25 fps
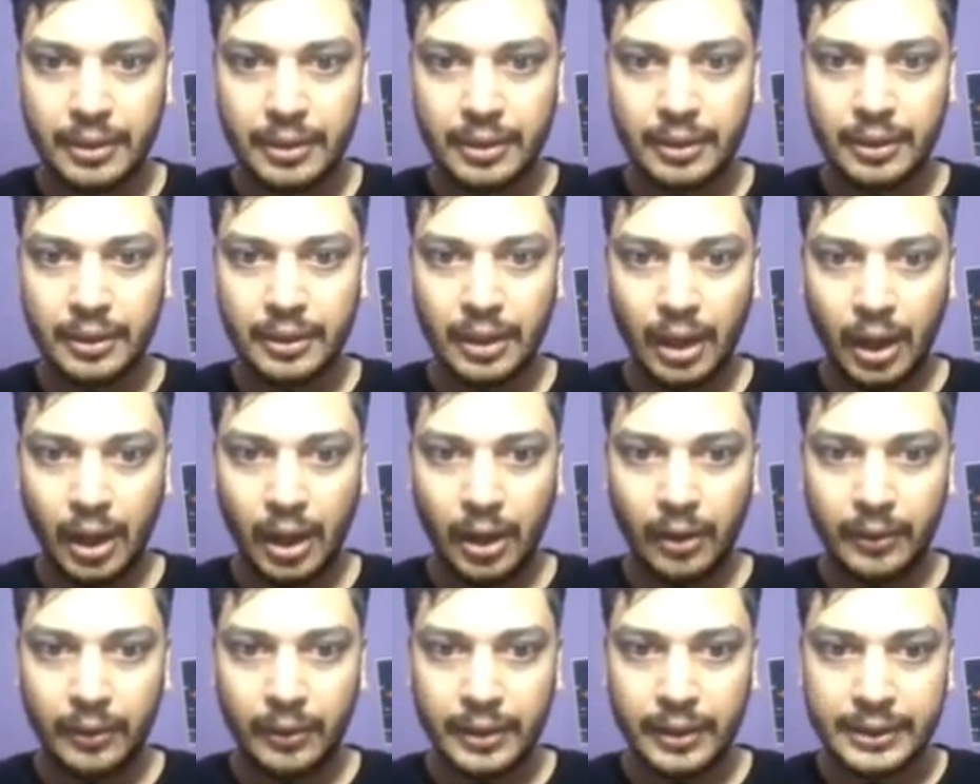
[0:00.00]

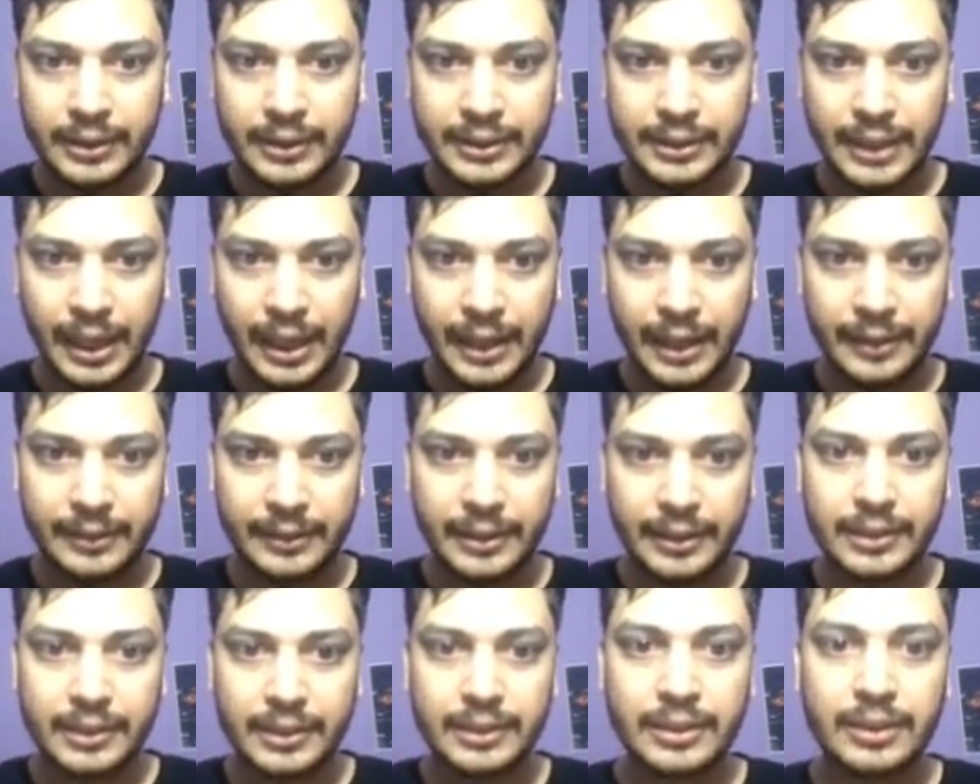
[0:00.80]
Now inside
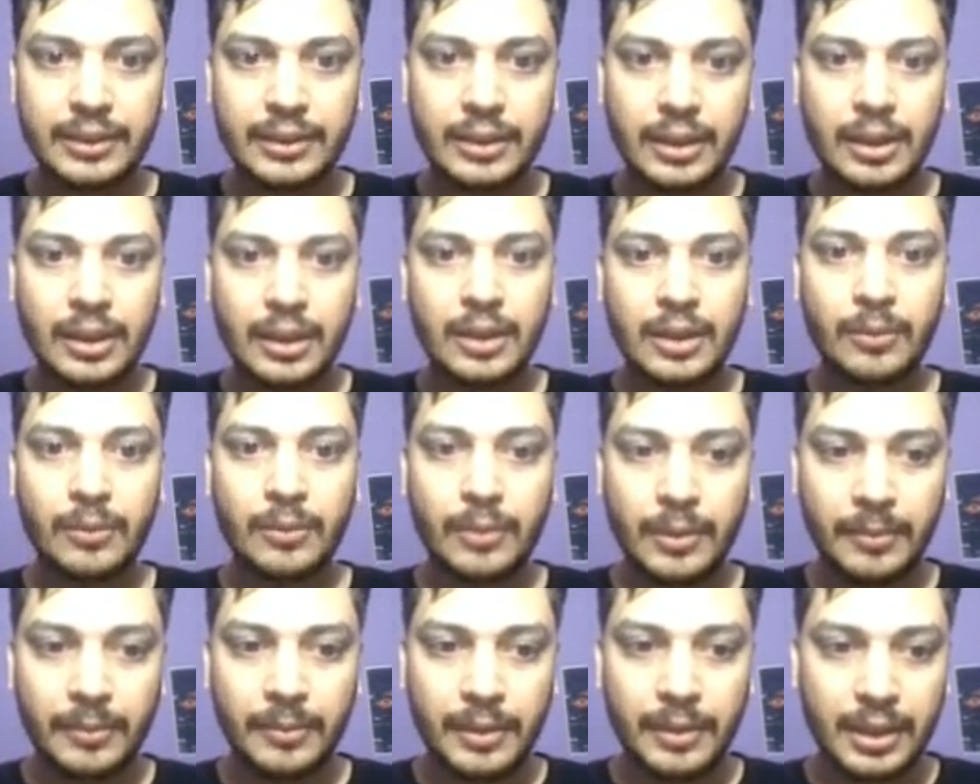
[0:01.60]
this we
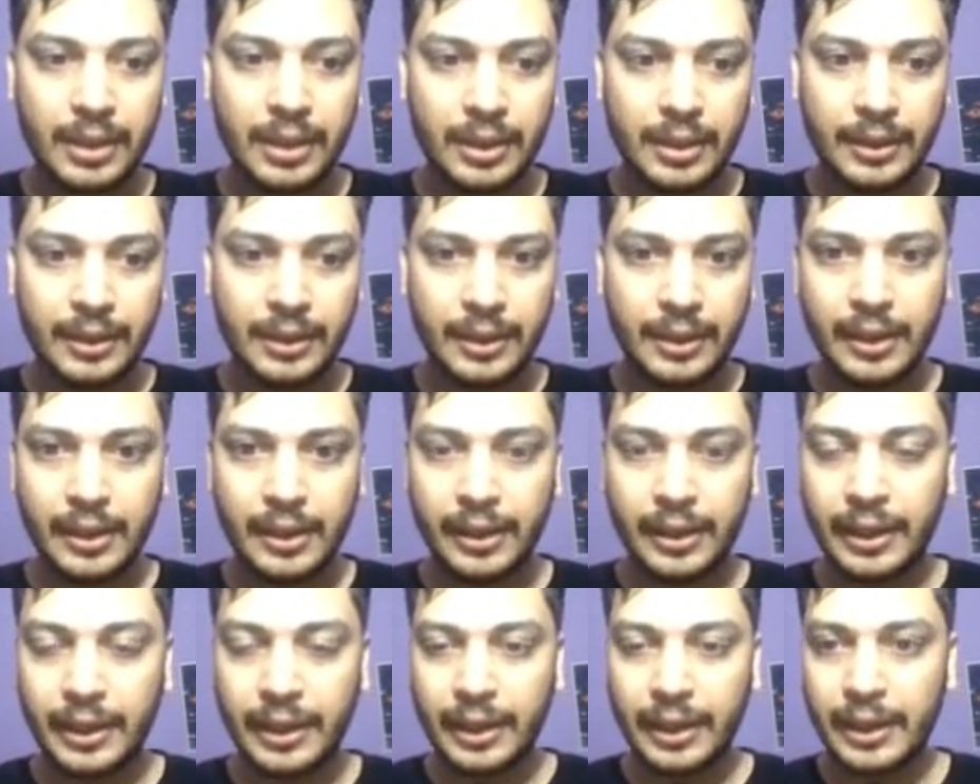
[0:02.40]
will
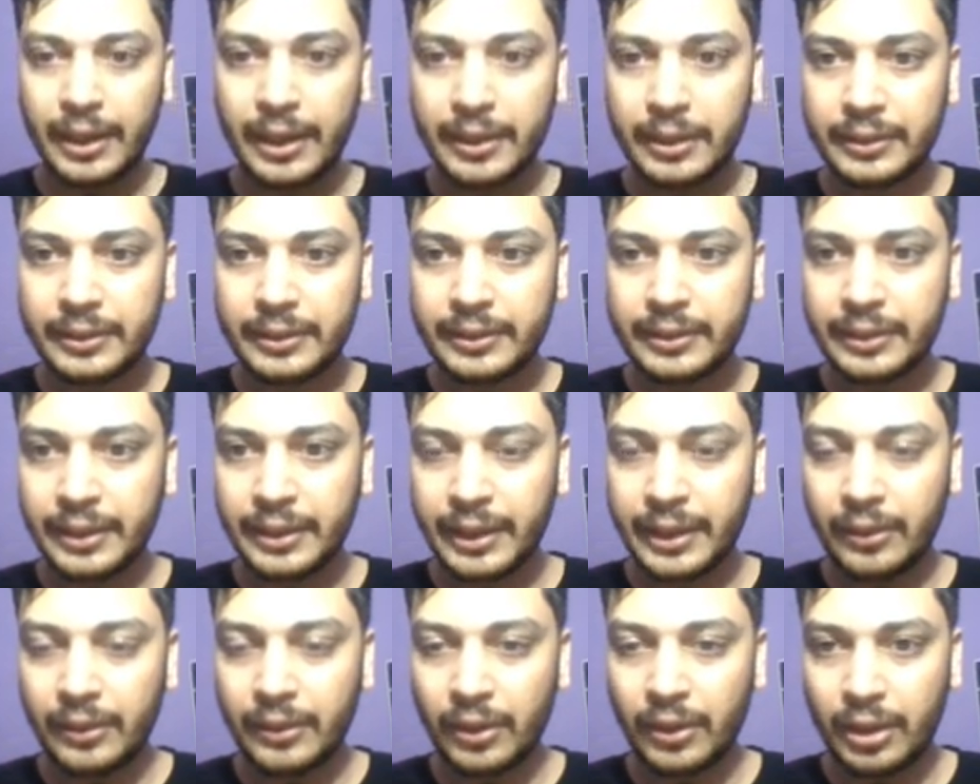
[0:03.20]
create a
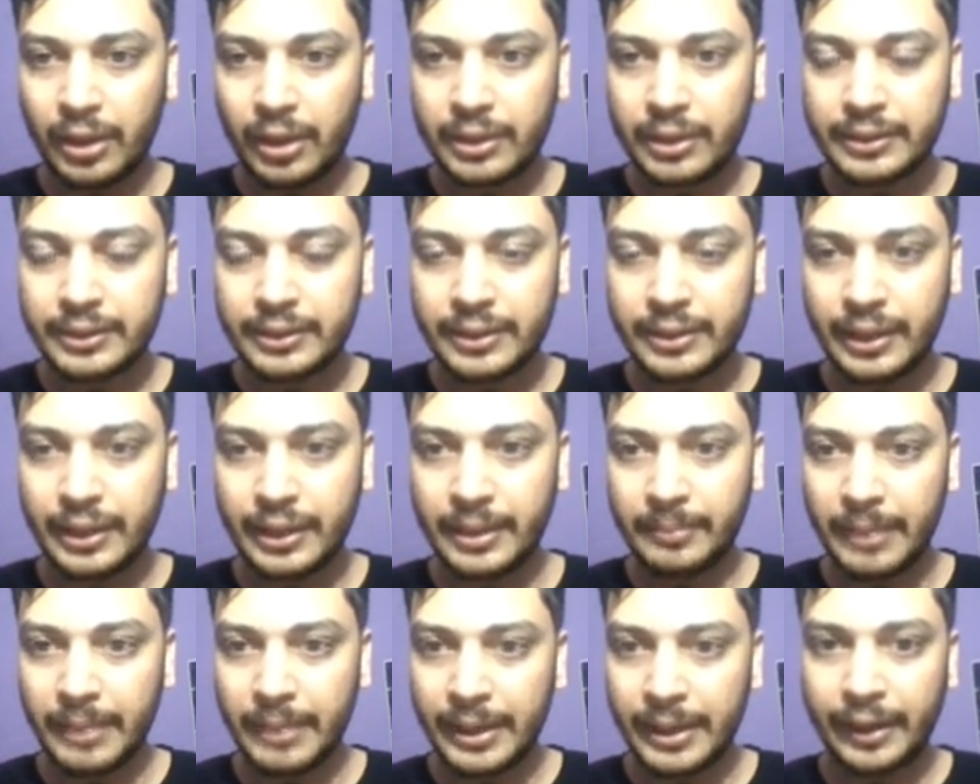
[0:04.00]
3x3
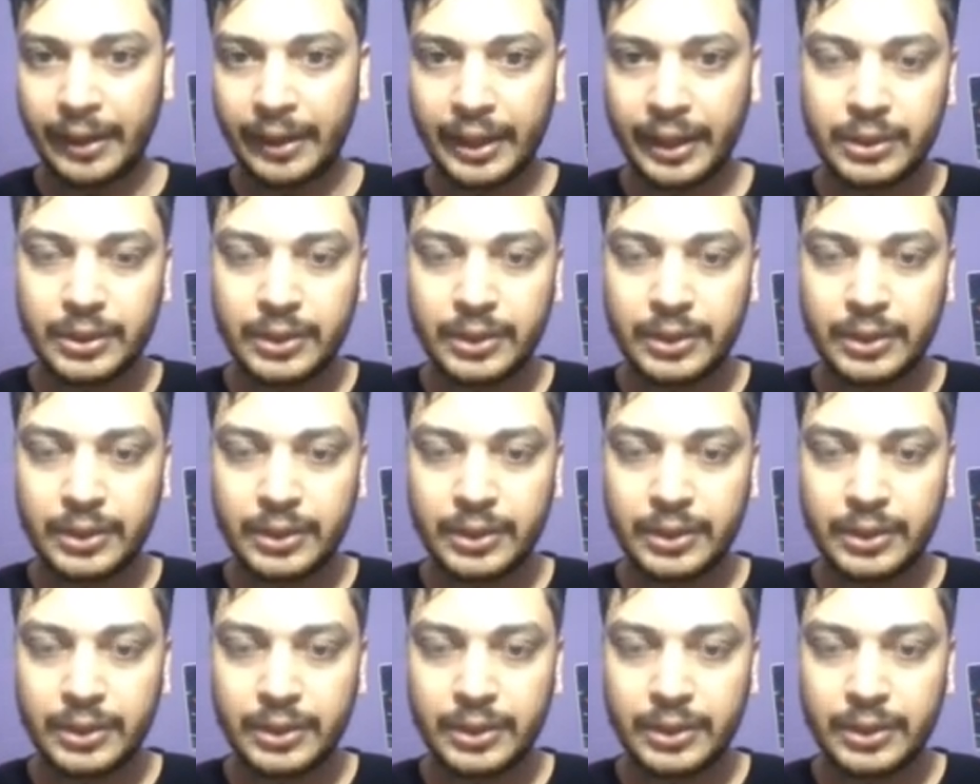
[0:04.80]
matrix.